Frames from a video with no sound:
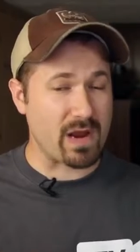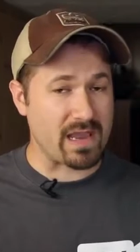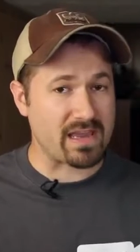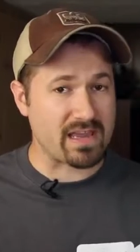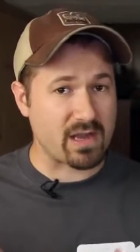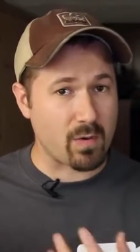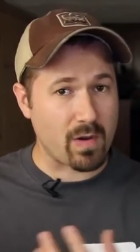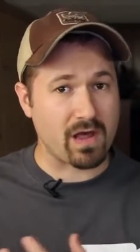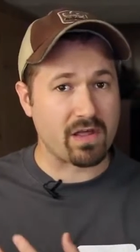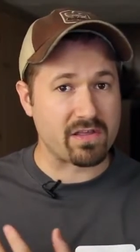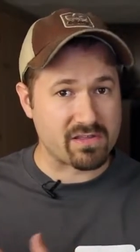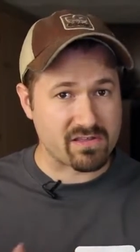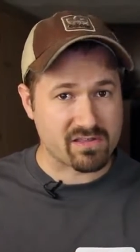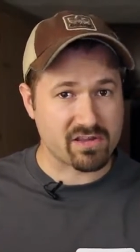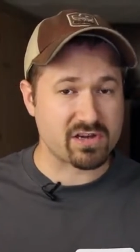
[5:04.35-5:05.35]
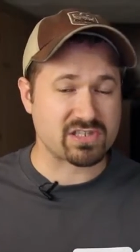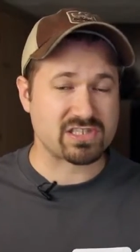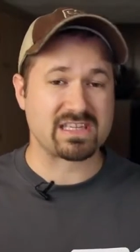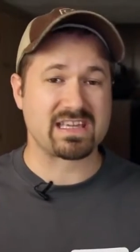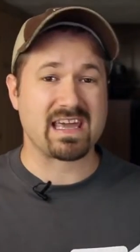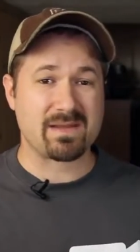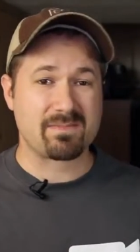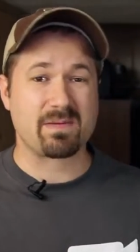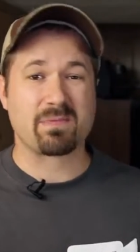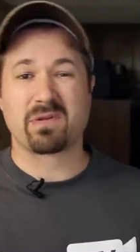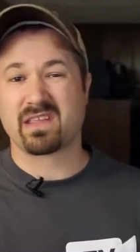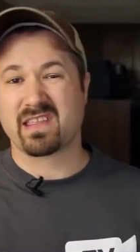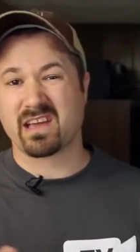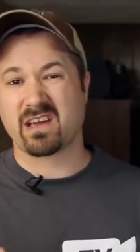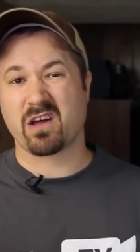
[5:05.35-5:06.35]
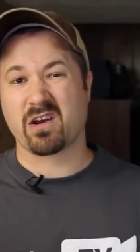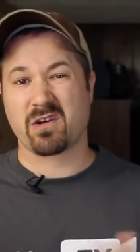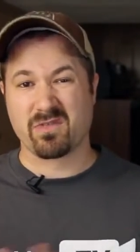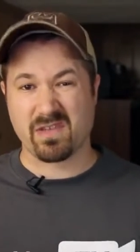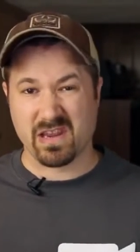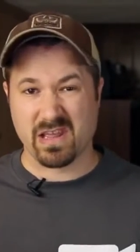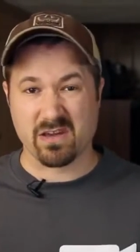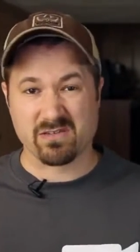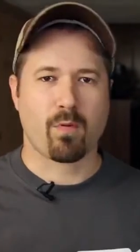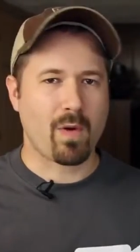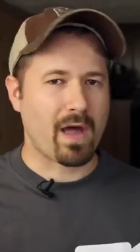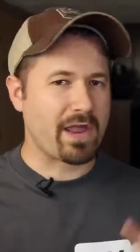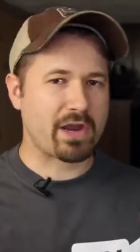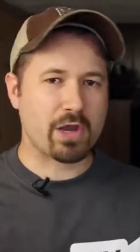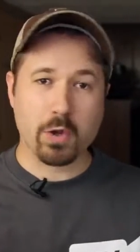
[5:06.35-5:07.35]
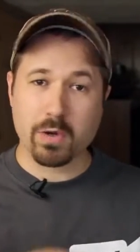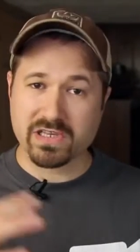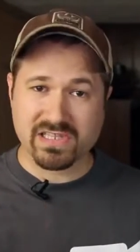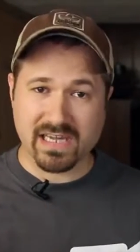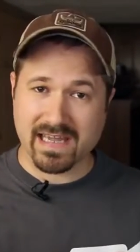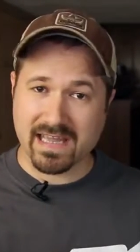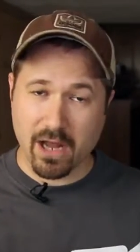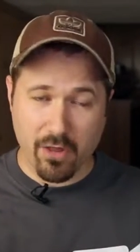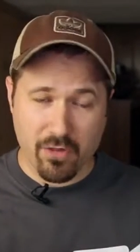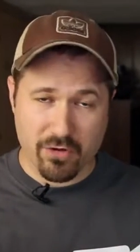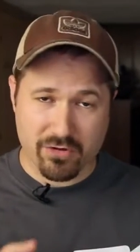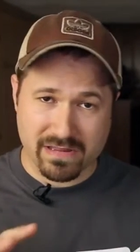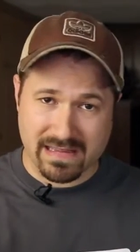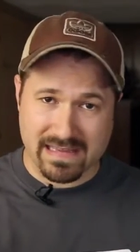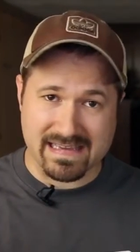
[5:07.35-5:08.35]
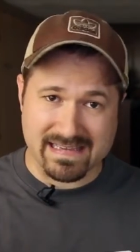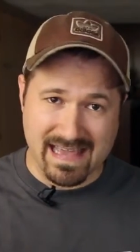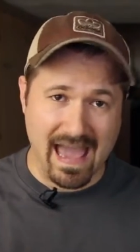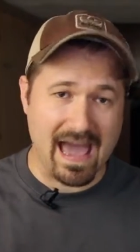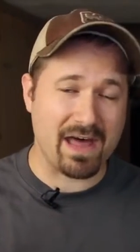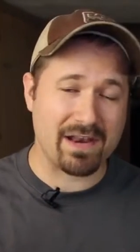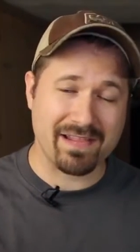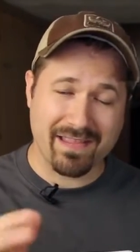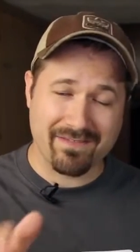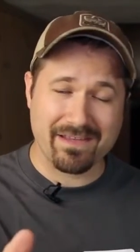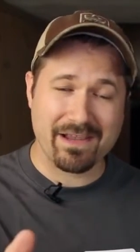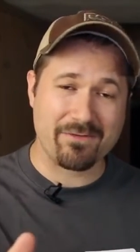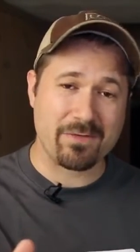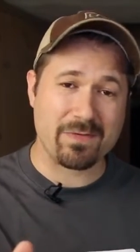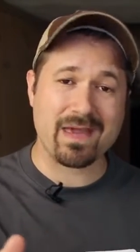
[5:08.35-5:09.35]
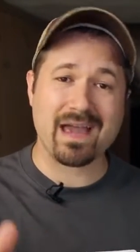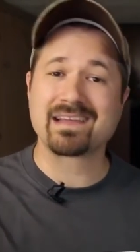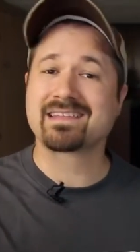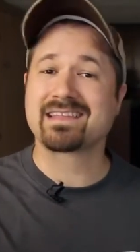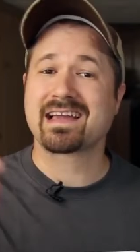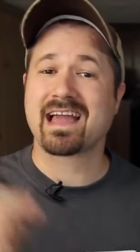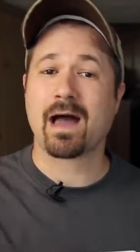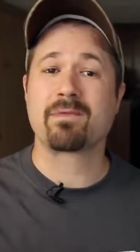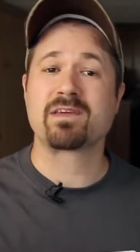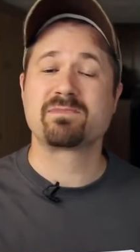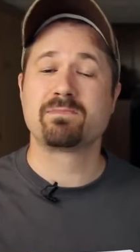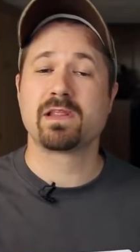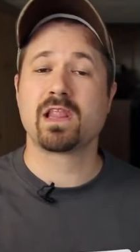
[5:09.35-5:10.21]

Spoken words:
ranking well in search and getting people to click on our videos. But while you're going and checking all those links out, I'd love to hear from you guys in the comments